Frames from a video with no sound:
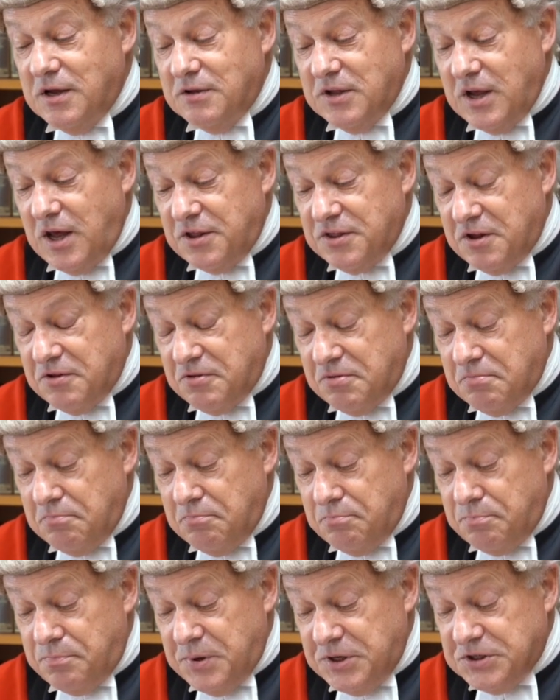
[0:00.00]
The other
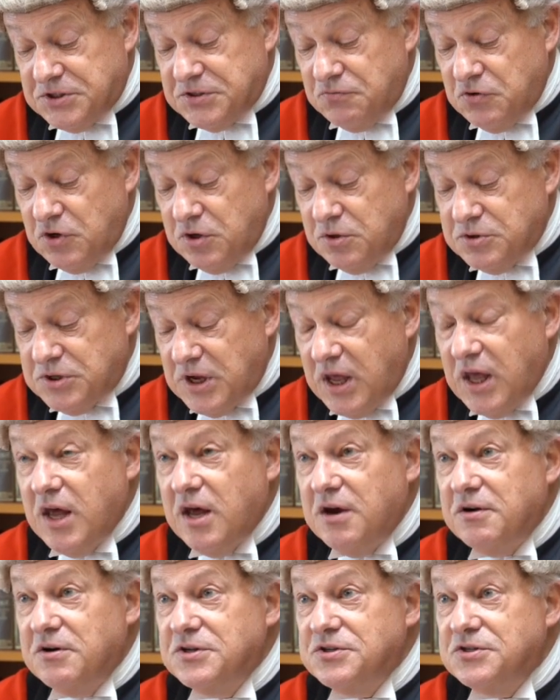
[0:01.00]
piece of news
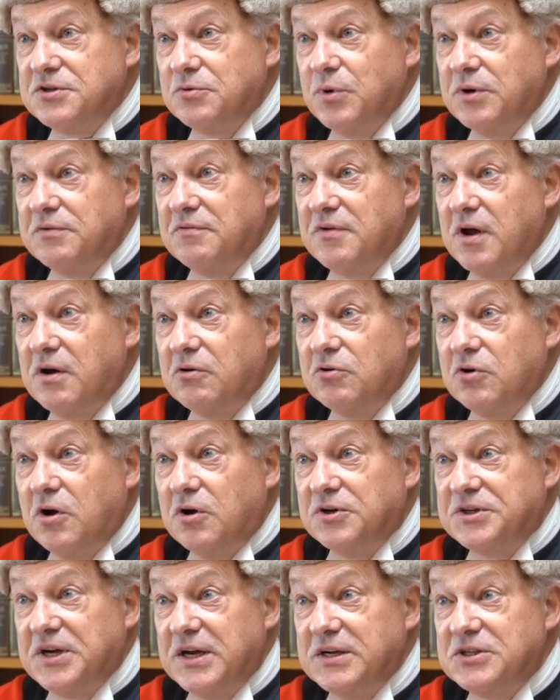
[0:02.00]
here is that we've now
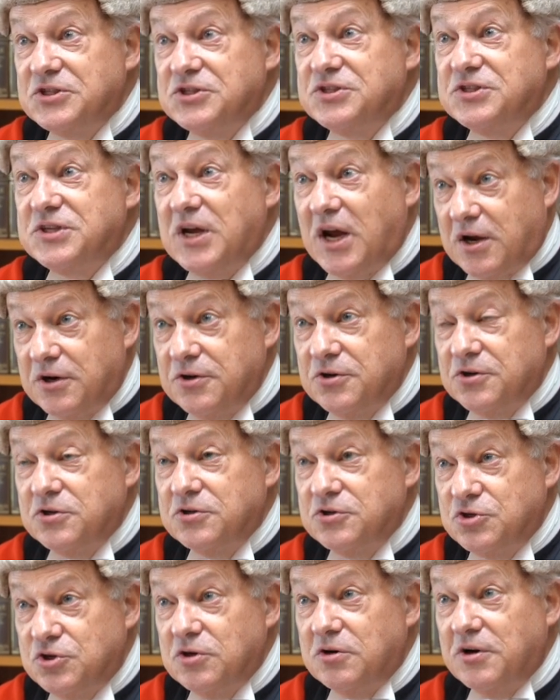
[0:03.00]
got a second
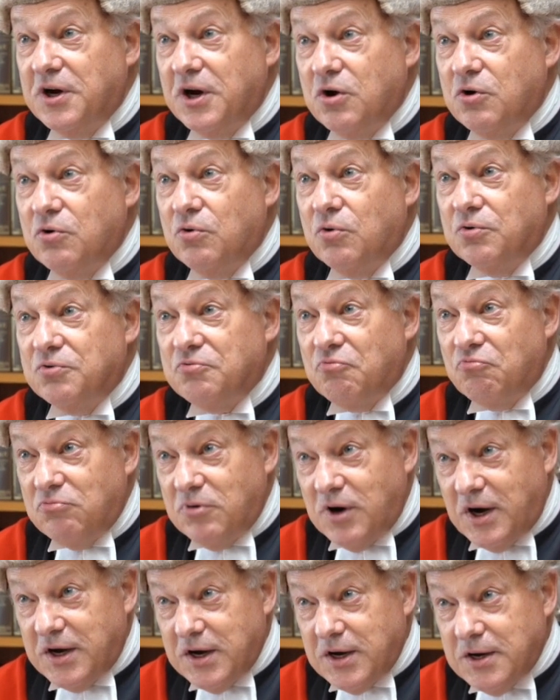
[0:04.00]
jury court
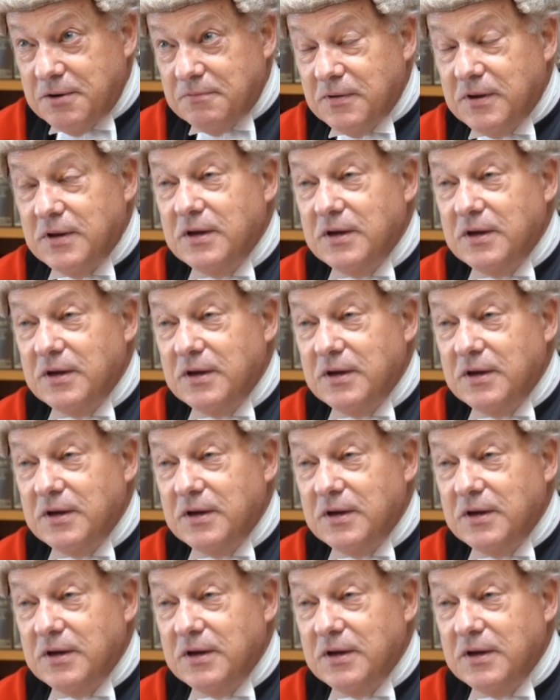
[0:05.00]
running.